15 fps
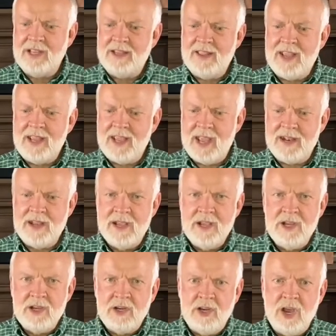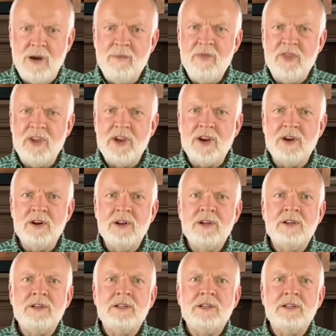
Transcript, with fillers: they had come there